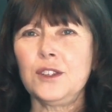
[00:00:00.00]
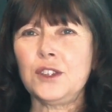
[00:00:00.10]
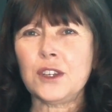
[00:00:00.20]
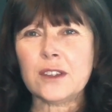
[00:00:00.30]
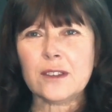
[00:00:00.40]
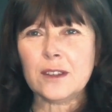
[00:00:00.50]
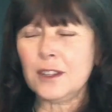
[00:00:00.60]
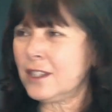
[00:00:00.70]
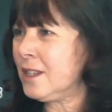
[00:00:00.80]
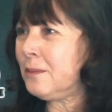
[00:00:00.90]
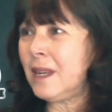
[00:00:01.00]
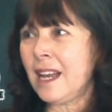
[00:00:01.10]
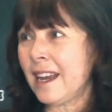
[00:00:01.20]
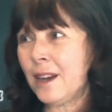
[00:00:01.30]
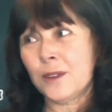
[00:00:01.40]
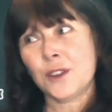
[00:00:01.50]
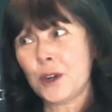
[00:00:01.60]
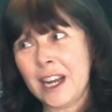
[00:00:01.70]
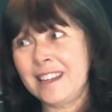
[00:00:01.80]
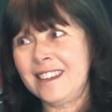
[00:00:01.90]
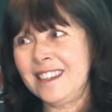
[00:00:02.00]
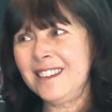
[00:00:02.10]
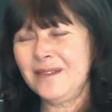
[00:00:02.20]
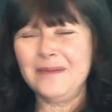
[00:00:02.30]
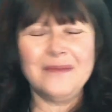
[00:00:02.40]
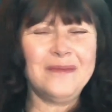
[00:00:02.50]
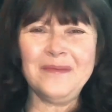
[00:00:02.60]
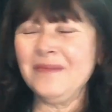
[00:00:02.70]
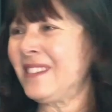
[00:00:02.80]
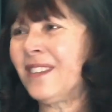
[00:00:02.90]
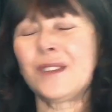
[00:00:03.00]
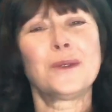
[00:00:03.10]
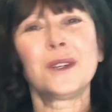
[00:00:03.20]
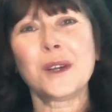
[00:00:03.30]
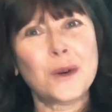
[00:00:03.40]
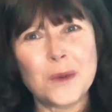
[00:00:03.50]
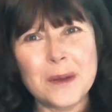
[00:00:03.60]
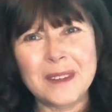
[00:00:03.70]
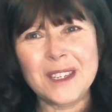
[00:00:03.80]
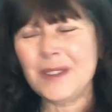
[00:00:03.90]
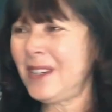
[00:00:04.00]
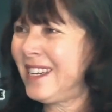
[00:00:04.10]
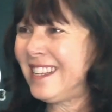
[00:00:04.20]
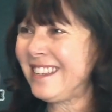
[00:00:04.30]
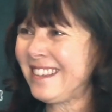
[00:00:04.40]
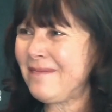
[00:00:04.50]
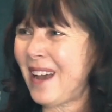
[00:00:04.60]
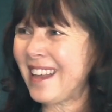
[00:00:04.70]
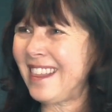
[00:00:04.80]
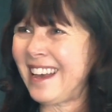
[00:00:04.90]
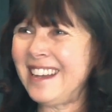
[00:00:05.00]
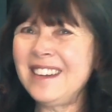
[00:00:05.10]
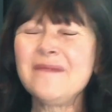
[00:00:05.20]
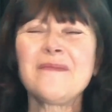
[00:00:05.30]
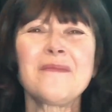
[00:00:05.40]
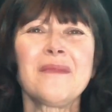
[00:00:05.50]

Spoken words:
just looked at me like I was crazy because there were no women doing this back then.